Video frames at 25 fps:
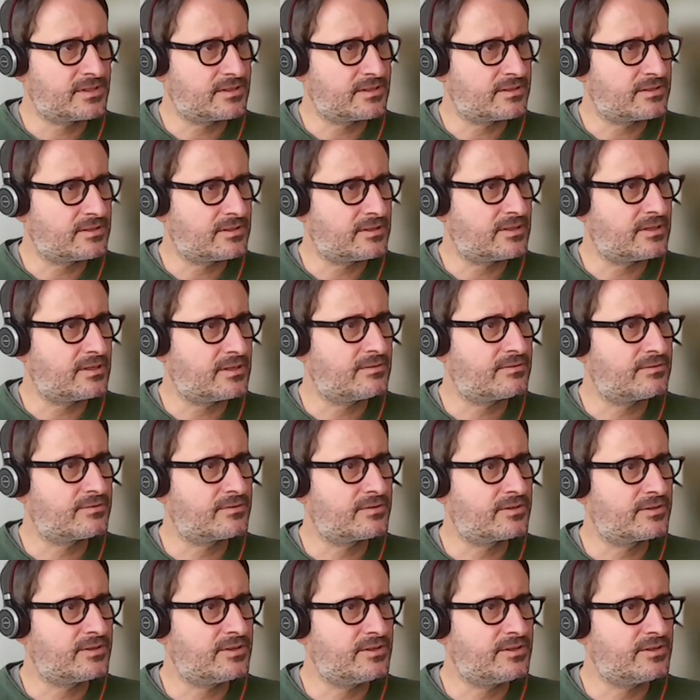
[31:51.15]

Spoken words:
I have